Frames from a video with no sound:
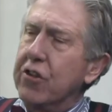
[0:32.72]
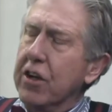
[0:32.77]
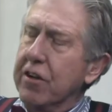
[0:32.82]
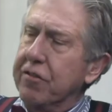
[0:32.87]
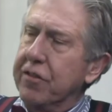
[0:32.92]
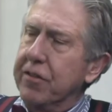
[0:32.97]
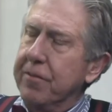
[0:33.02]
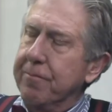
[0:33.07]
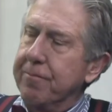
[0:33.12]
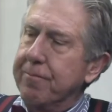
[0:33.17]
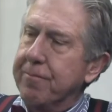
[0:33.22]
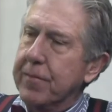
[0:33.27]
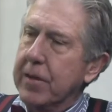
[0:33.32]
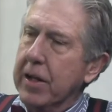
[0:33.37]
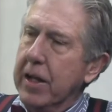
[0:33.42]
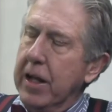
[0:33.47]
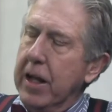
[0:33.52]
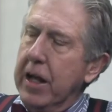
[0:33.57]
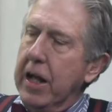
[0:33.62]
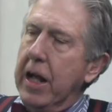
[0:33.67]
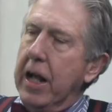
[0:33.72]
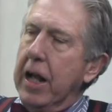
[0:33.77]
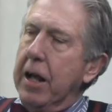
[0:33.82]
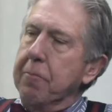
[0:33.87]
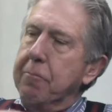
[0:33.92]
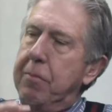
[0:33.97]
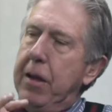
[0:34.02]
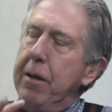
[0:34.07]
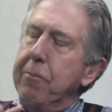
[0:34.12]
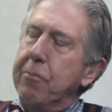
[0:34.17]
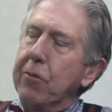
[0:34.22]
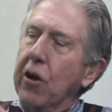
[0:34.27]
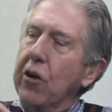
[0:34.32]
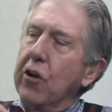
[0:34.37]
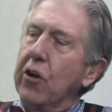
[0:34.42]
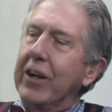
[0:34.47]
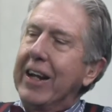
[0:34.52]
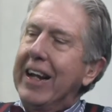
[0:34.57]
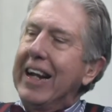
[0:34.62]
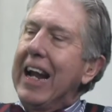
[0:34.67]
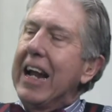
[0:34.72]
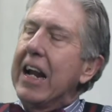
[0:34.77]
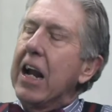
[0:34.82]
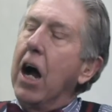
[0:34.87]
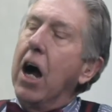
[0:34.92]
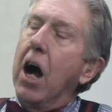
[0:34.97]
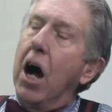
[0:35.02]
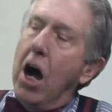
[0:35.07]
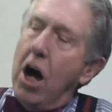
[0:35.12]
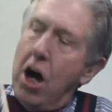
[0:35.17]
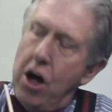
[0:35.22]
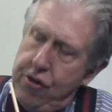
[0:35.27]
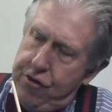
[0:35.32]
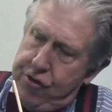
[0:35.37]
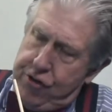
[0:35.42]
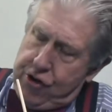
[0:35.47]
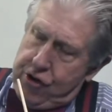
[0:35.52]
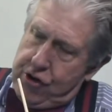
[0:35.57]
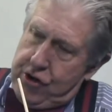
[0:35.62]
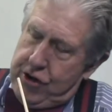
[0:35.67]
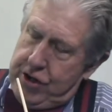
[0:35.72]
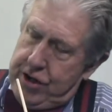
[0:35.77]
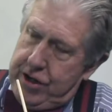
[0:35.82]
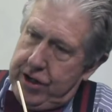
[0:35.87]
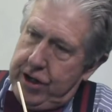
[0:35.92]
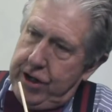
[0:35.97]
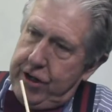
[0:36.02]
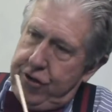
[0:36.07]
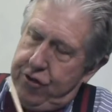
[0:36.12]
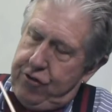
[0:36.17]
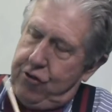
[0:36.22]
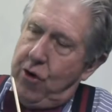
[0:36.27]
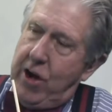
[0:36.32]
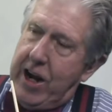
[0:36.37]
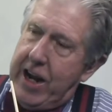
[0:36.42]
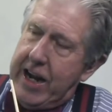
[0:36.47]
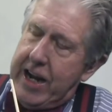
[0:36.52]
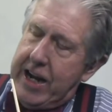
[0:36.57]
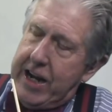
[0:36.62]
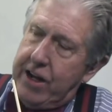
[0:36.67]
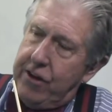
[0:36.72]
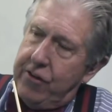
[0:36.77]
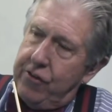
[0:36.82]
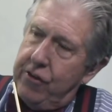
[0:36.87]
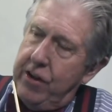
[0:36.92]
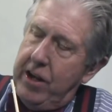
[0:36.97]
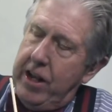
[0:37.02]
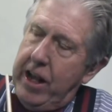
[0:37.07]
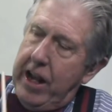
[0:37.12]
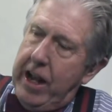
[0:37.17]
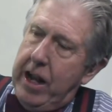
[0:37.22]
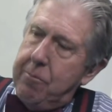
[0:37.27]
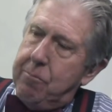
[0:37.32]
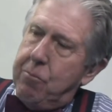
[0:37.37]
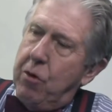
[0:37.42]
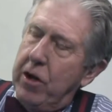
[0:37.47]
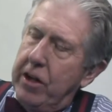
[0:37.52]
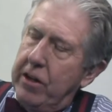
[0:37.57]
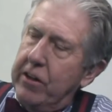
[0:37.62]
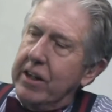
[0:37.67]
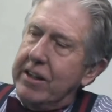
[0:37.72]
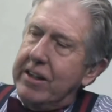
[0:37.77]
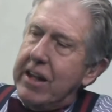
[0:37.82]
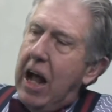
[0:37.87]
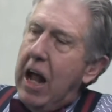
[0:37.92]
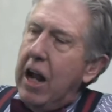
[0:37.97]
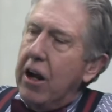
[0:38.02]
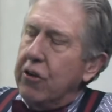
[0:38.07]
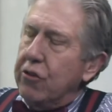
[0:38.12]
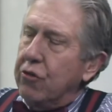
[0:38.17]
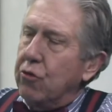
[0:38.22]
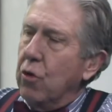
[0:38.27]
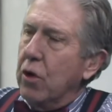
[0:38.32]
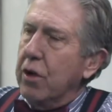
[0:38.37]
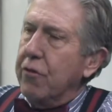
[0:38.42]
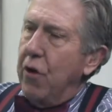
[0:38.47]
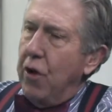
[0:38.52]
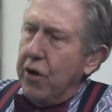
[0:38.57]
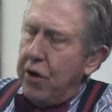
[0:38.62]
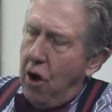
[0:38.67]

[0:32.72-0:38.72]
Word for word: of people are looking at other trades and putting the dollar sort of on